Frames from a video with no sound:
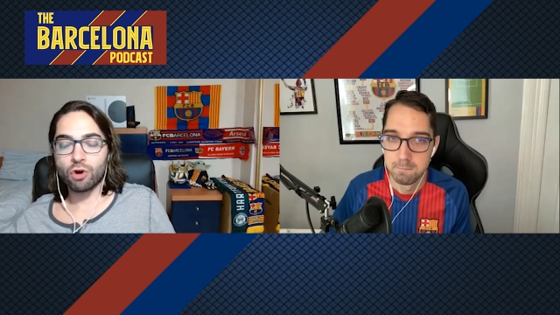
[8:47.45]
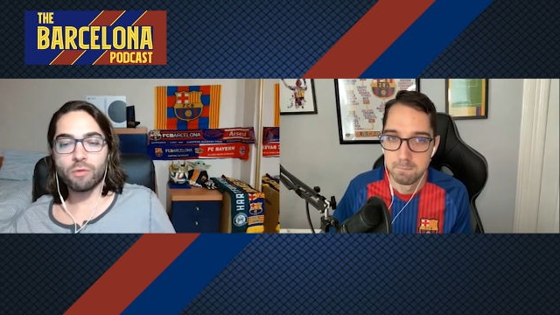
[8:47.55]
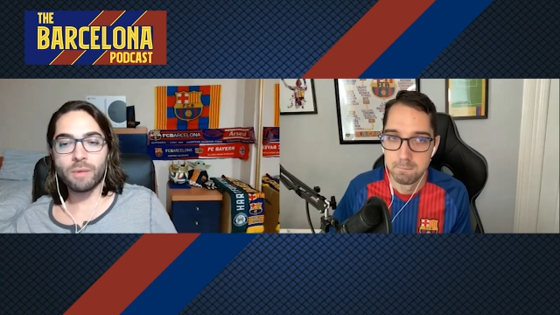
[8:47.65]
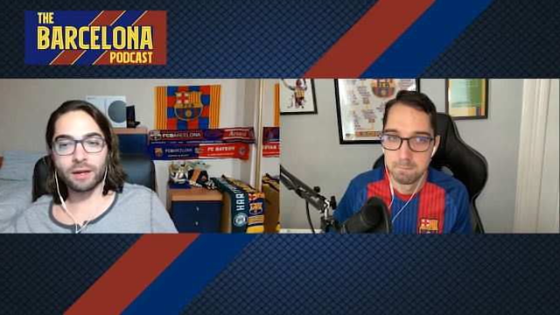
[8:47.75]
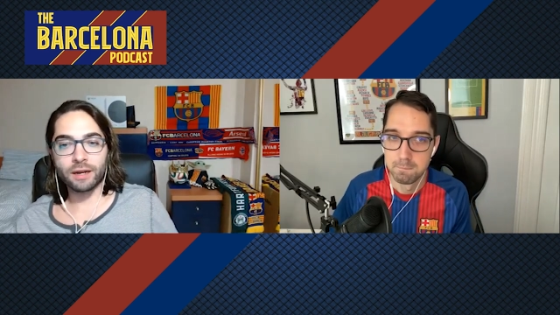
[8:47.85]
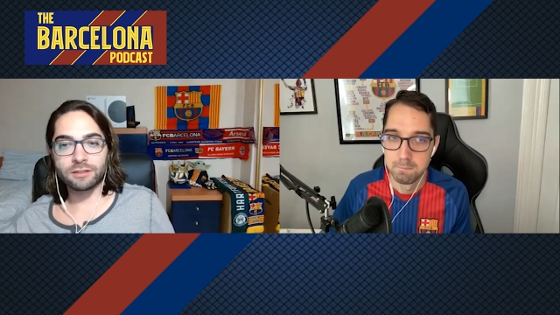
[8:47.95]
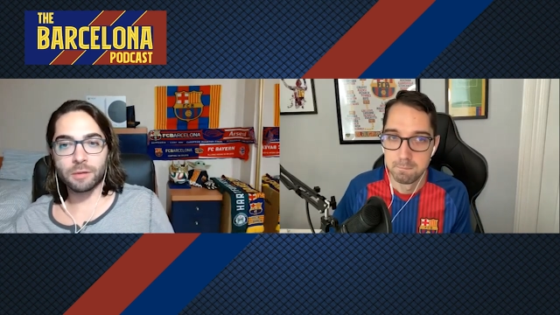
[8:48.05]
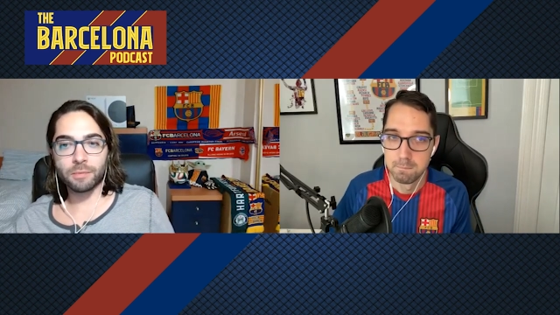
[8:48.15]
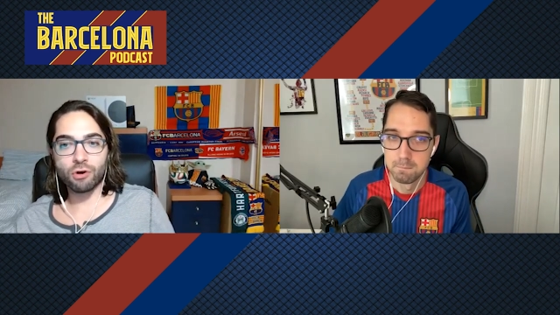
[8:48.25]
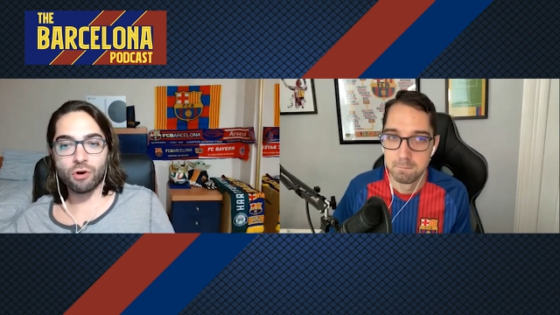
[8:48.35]
Speaker 1: Koeman ends
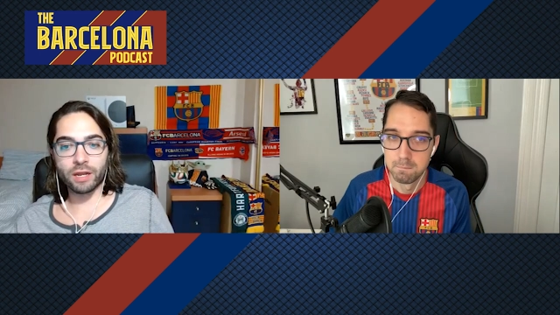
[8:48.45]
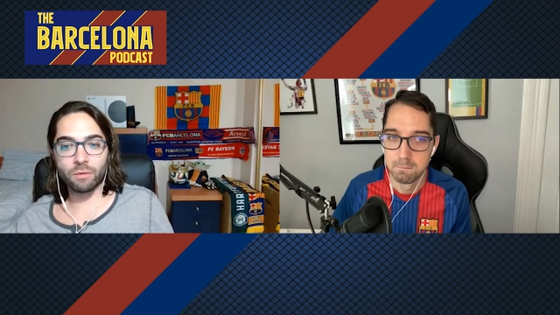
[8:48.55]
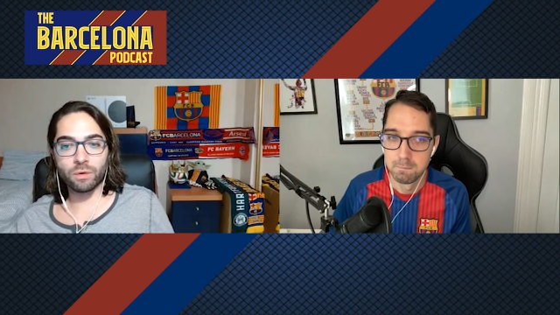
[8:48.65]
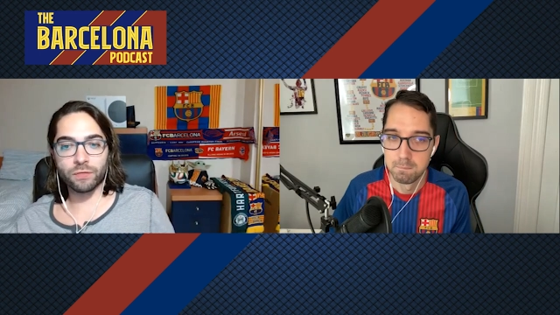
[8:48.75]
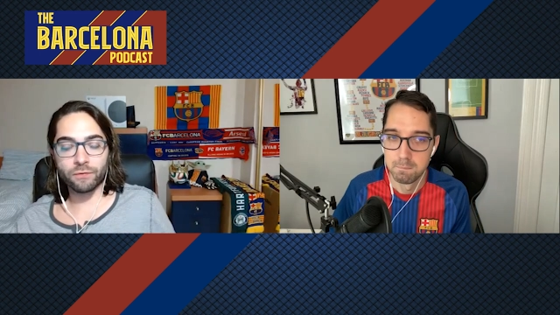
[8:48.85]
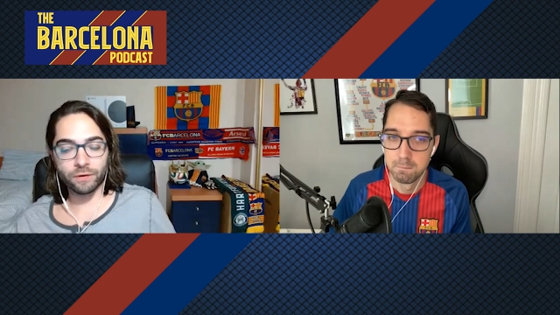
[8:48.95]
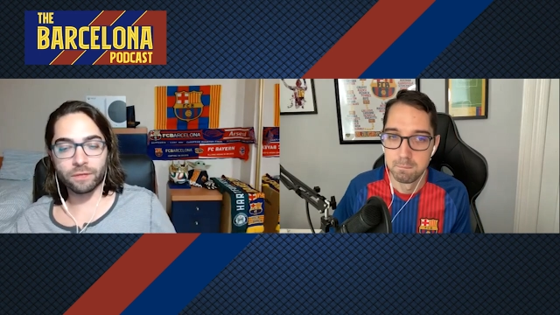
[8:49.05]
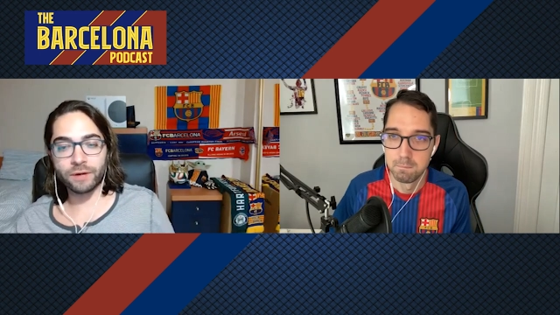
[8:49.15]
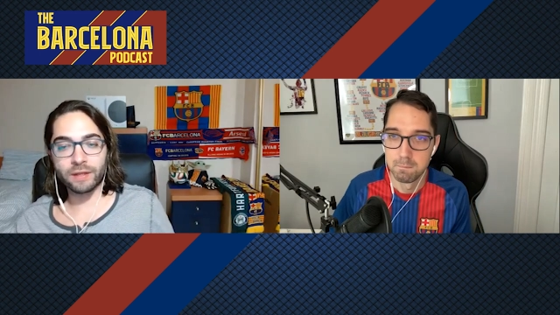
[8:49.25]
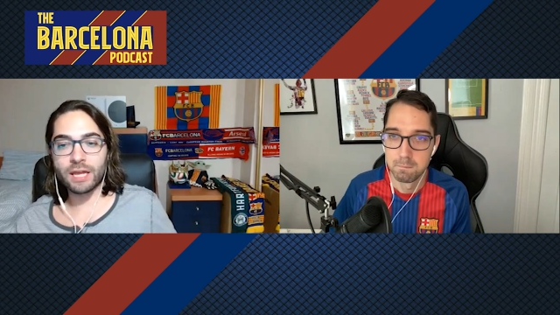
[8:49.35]
up going with the
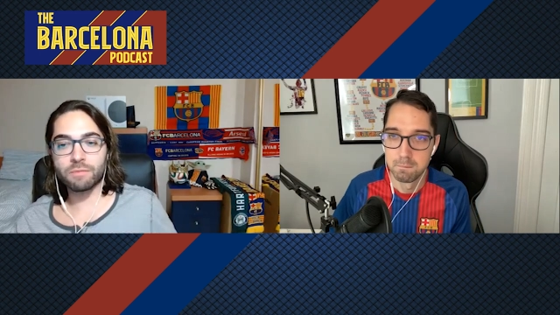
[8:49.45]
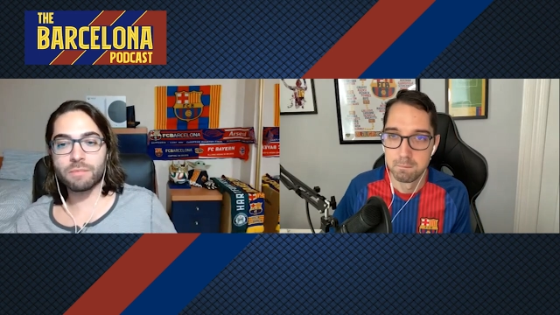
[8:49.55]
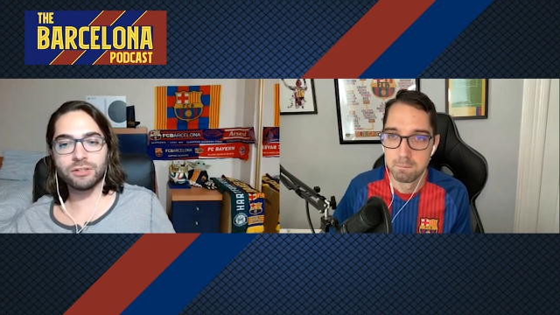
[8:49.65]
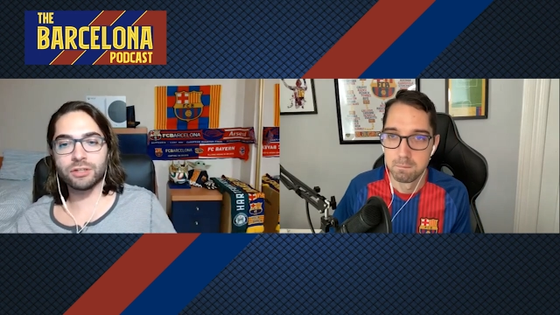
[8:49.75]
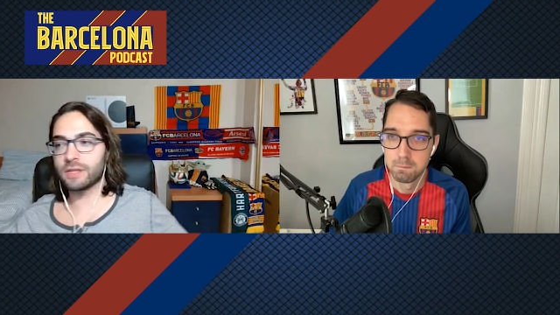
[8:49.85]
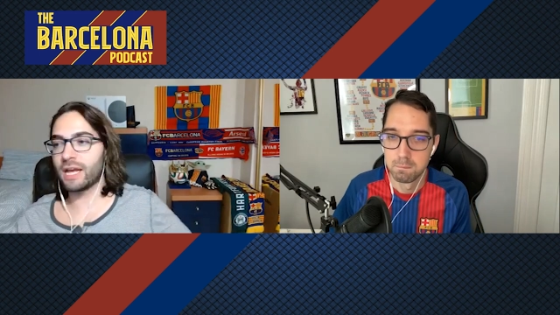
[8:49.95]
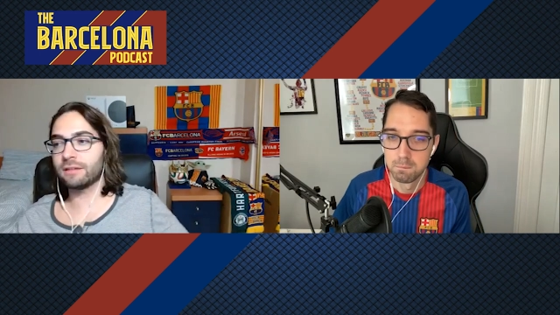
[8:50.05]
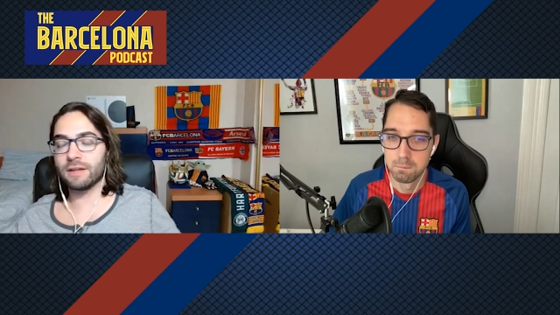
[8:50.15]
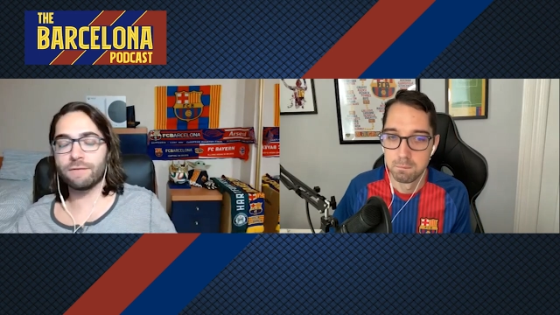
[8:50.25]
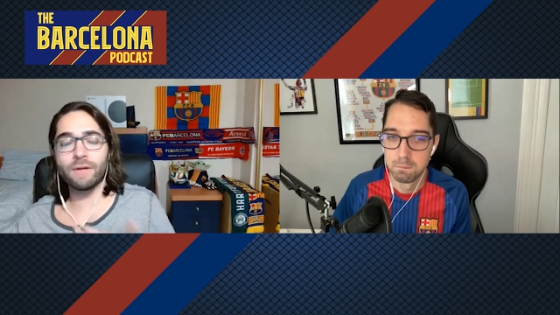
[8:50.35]
front three that you mentioned.
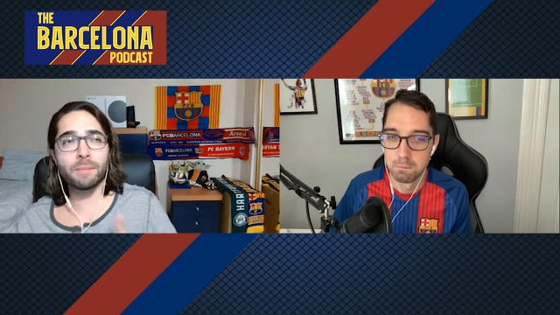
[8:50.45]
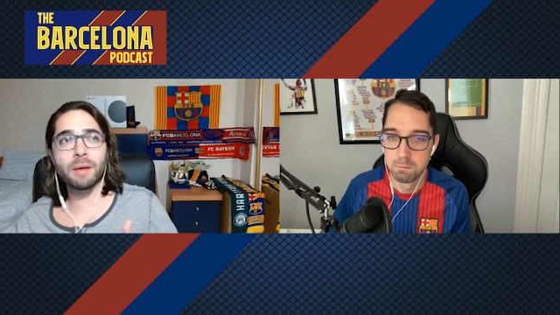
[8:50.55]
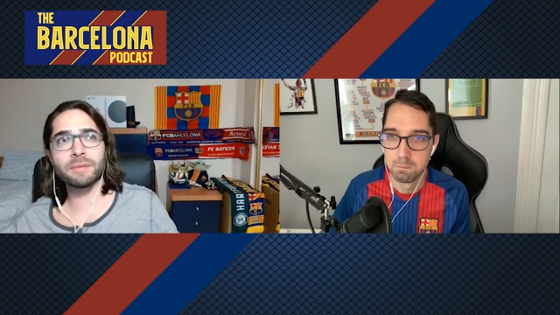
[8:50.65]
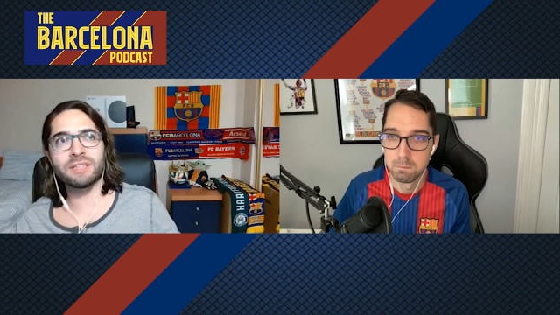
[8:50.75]
That's if I'm not